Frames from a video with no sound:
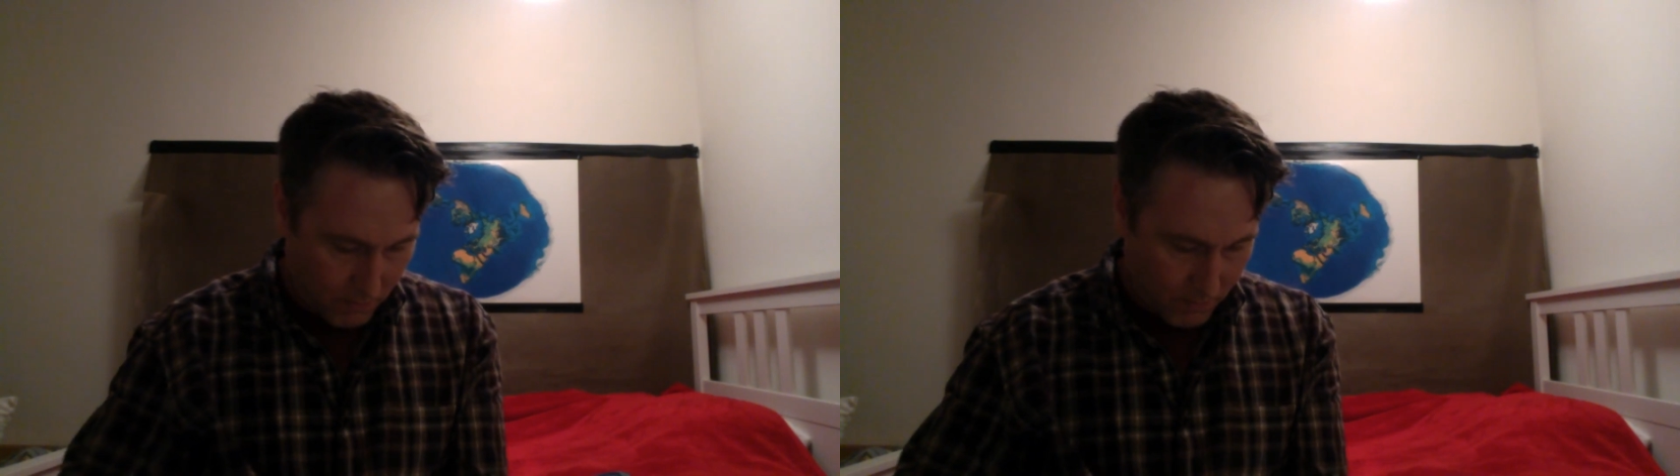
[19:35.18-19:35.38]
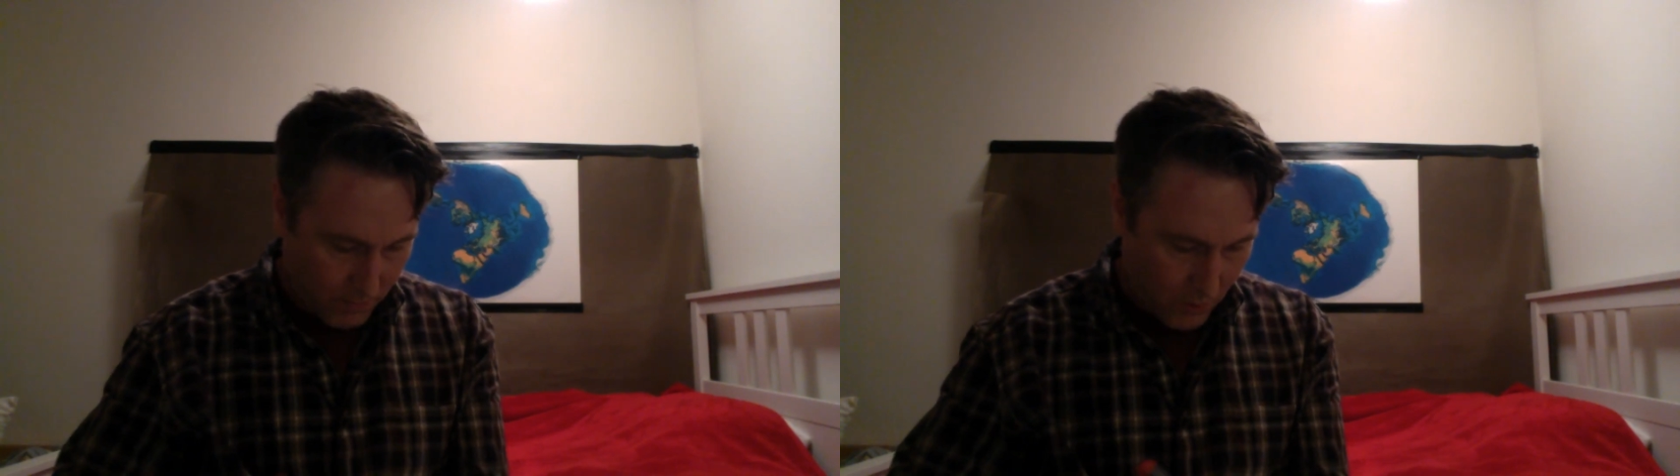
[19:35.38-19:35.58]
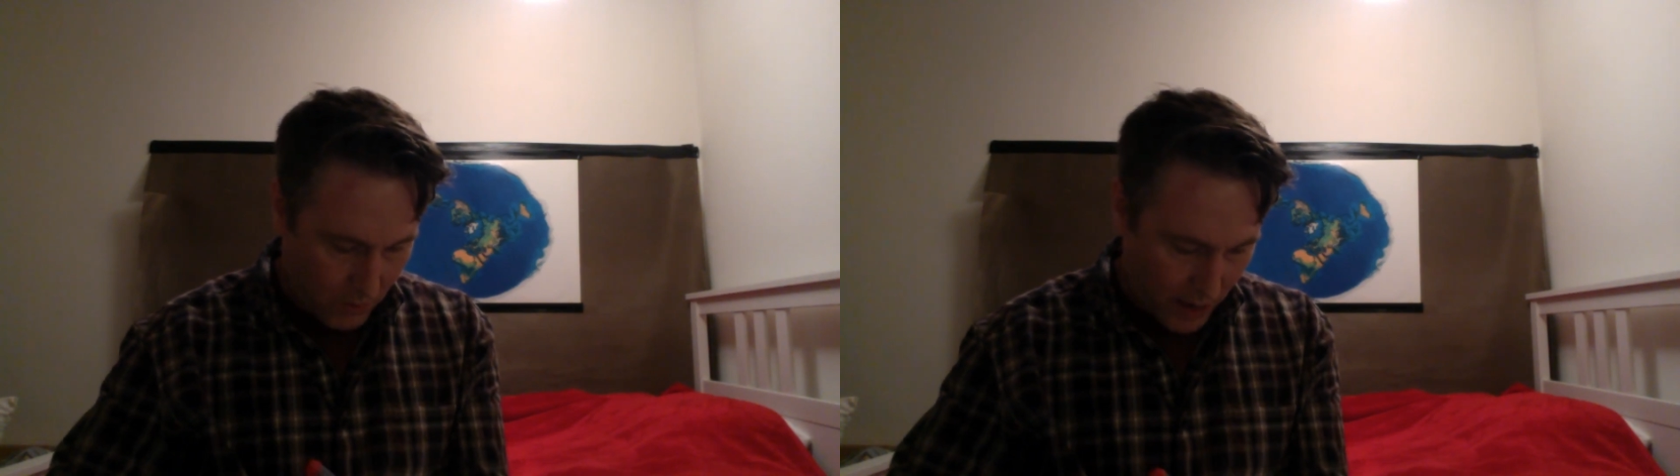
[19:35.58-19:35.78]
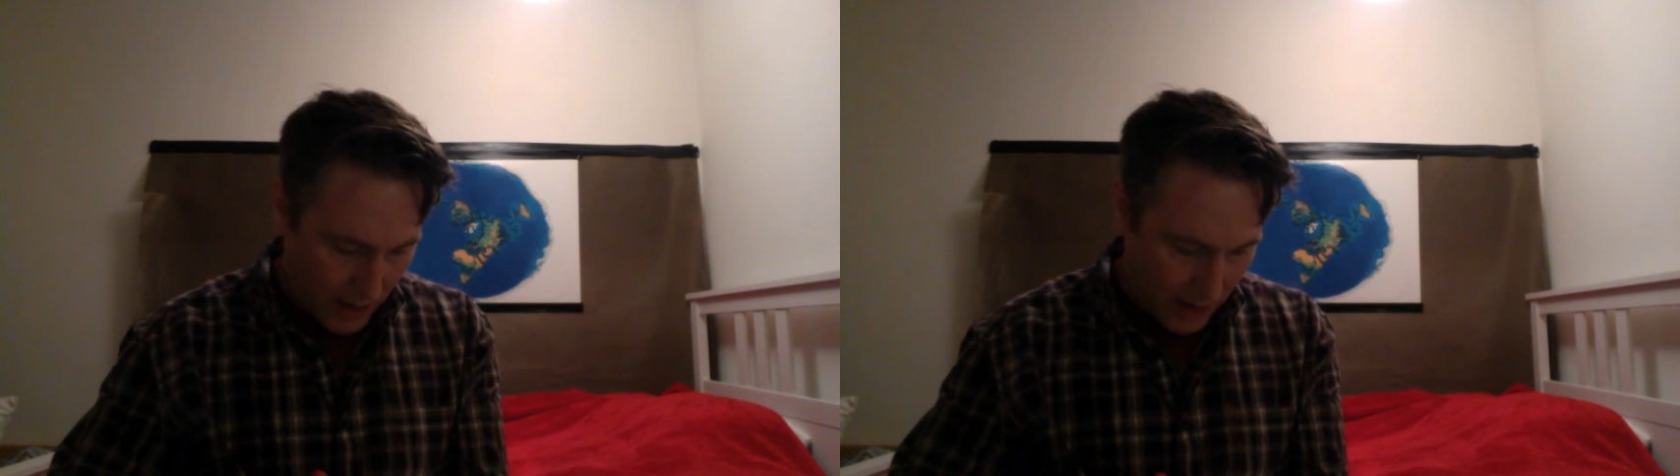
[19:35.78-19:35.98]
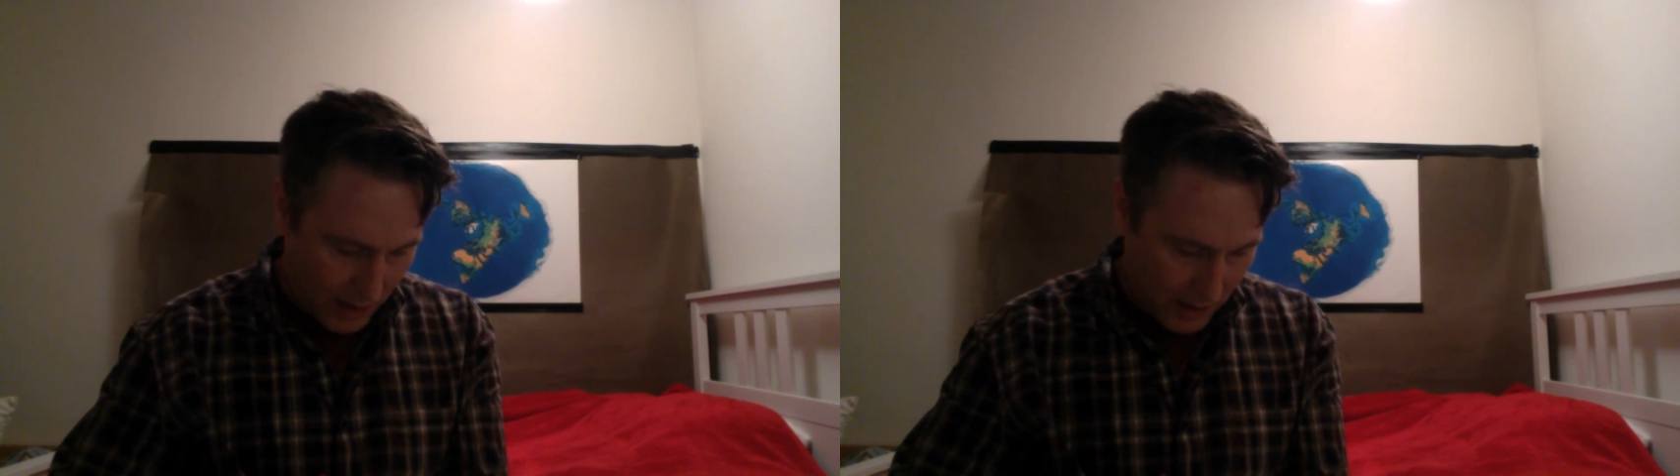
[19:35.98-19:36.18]

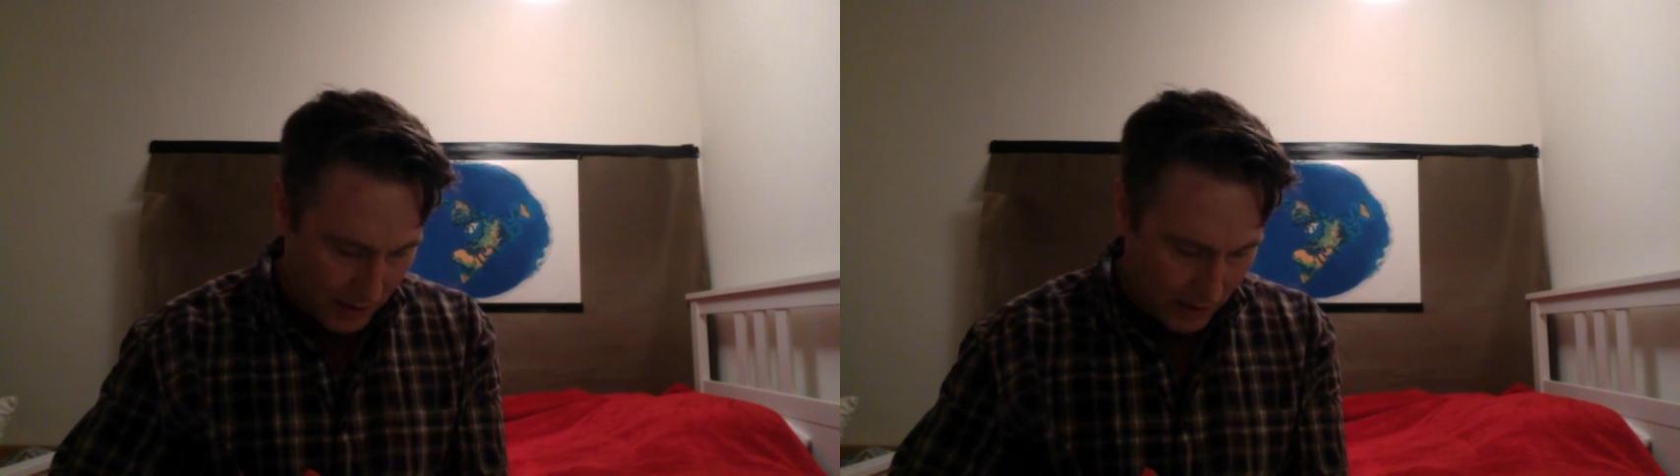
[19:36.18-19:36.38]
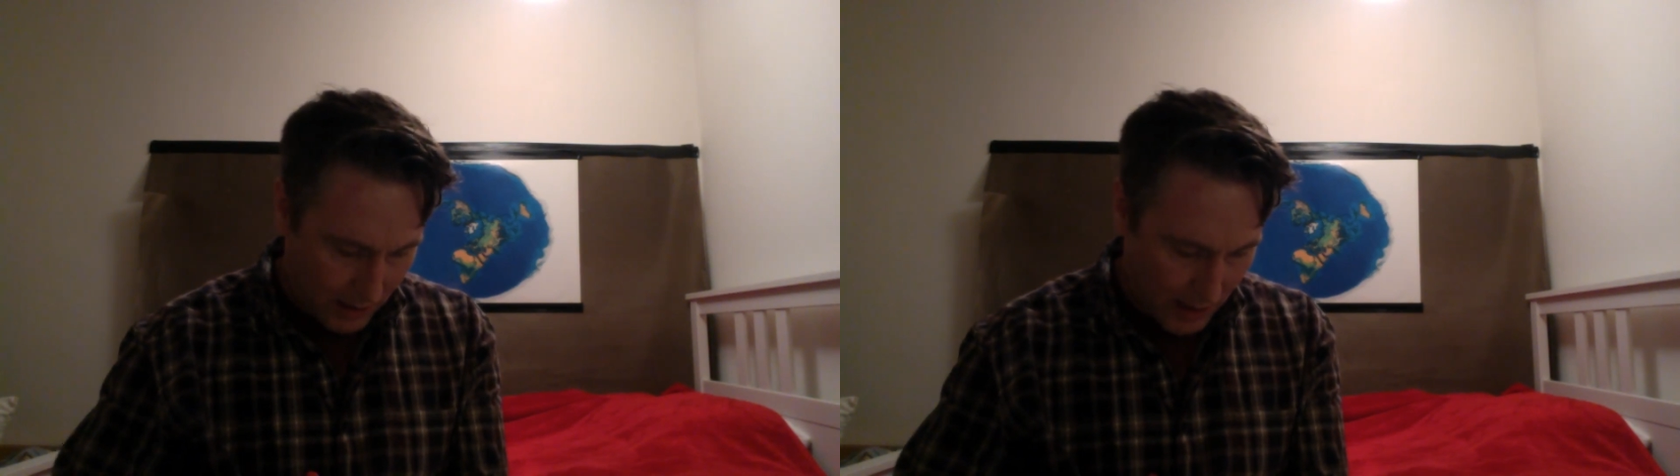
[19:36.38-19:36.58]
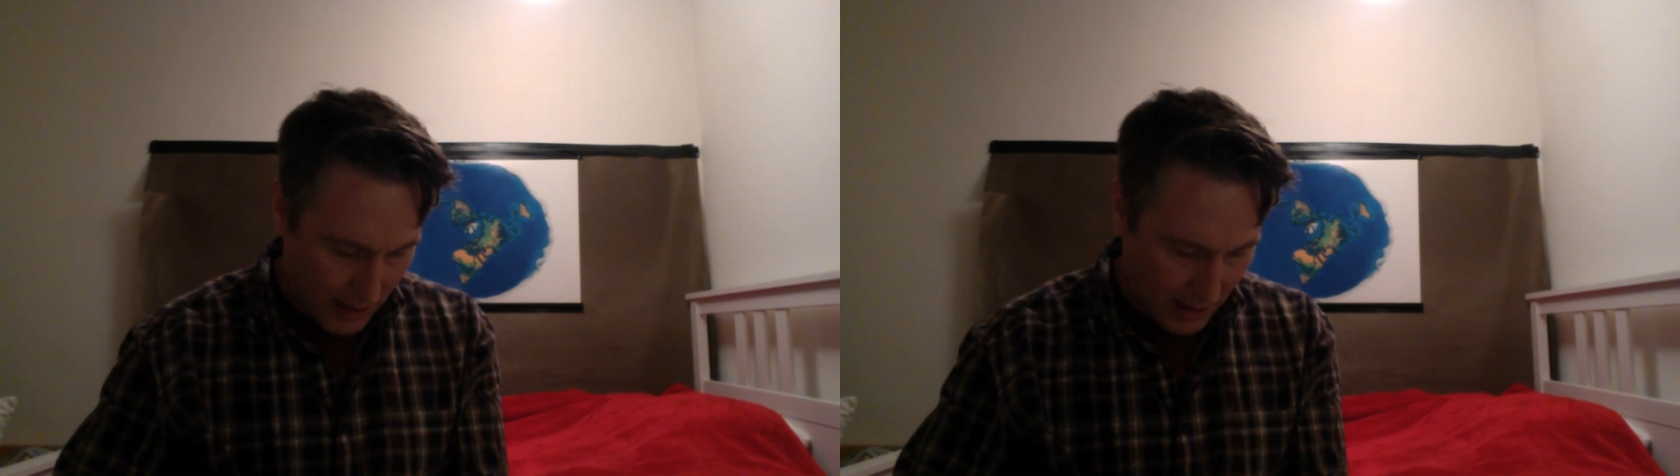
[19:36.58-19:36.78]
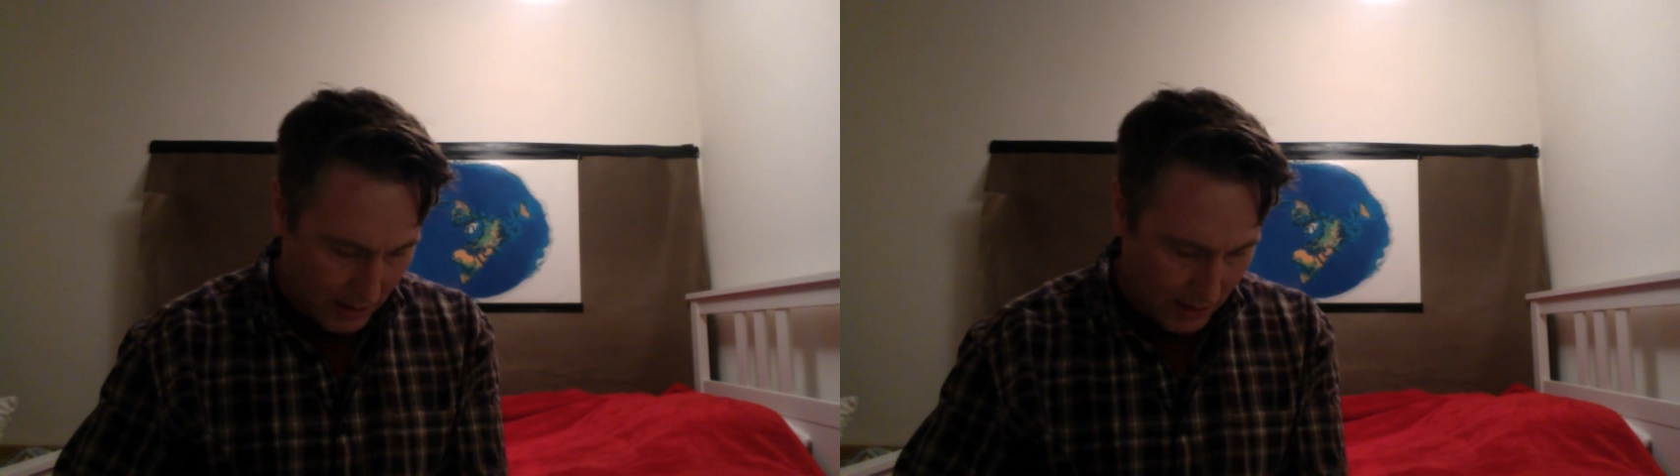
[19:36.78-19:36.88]
Okay, here, a